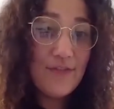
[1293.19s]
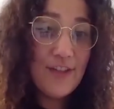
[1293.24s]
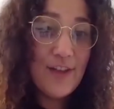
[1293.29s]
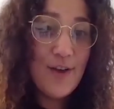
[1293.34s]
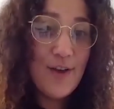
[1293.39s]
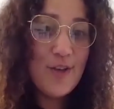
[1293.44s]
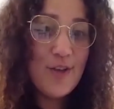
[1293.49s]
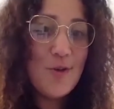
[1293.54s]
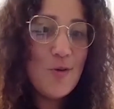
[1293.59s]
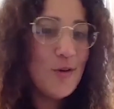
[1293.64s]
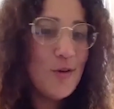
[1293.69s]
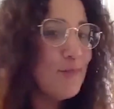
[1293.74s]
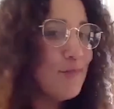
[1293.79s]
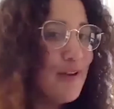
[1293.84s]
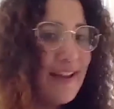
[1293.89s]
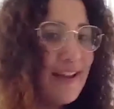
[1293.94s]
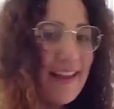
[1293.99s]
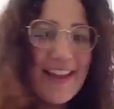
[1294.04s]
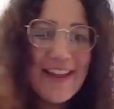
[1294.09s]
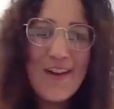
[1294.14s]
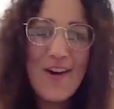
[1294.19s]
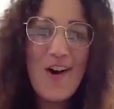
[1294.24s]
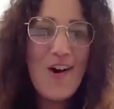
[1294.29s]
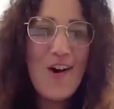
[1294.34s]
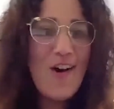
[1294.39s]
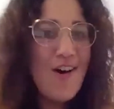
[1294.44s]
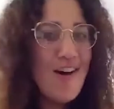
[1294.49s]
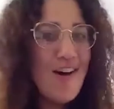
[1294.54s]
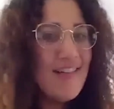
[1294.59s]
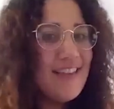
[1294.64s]
Phil, you were bringing in
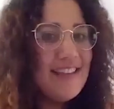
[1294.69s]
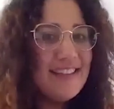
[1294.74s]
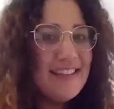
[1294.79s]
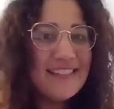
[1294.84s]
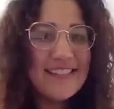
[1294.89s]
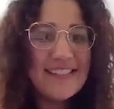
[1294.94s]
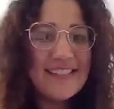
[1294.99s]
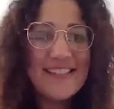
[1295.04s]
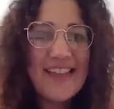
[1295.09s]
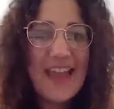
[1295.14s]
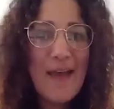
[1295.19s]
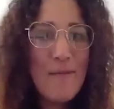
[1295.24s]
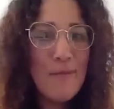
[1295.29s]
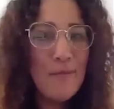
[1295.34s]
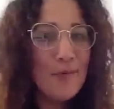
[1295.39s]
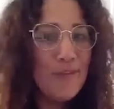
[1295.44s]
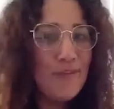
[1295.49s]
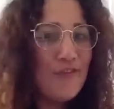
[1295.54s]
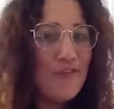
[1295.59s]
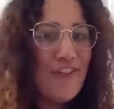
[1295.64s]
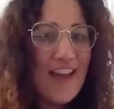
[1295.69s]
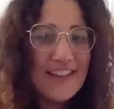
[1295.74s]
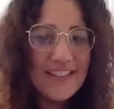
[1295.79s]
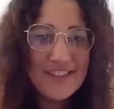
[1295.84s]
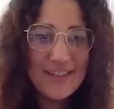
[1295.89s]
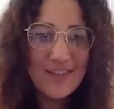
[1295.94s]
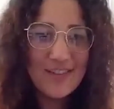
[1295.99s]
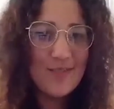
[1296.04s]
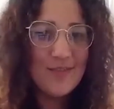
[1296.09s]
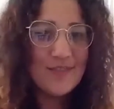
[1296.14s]
all these STEM
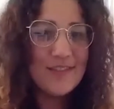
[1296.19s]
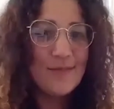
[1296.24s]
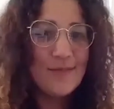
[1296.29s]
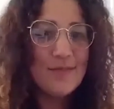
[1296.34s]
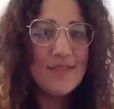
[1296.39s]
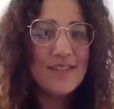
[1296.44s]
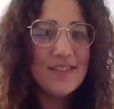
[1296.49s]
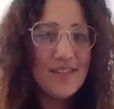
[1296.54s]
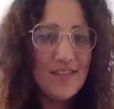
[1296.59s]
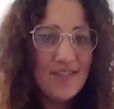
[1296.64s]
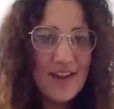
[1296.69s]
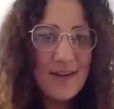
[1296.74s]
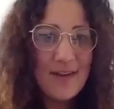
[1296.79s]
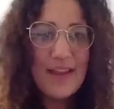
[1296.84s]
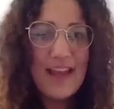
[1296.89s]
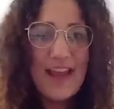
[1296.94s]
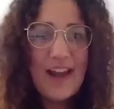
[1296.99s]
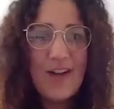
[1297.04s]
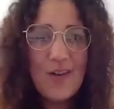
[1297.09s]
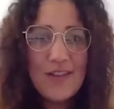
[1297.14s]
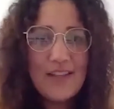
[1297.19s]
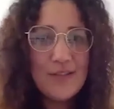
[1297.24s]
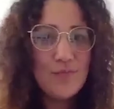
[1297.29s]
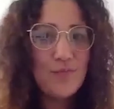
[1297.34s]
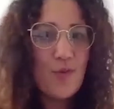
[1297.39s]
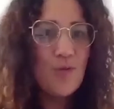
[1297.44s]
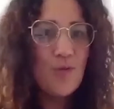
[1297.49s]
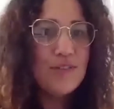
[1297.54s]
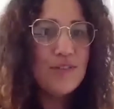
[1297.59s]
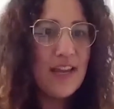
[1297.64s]
professionals. It was great. We had all these
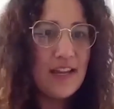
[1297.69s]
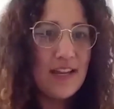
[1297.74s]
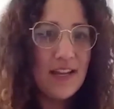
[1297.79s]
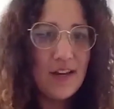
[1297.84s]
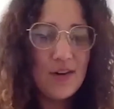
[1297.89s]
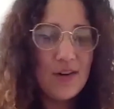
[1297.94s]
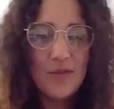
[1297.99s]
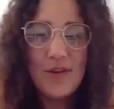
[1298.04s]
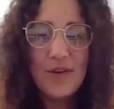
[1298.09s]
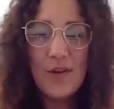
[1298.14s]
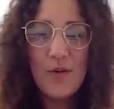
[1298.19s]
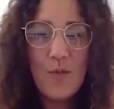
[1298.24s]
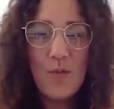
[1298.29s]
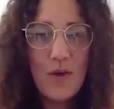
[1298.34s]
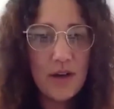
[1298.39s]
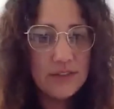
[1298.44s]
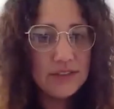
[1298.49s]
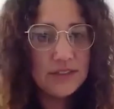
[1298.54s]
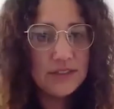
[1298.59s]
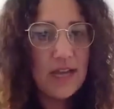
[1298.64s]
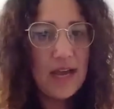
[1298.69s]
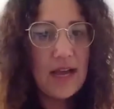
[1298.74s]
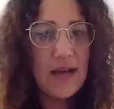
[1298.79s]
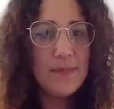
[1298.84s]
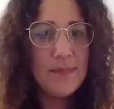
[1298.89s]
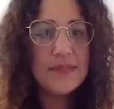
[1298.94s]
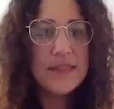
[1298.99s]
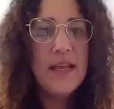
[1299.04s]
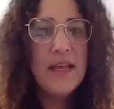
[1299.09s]
rotating career workshops.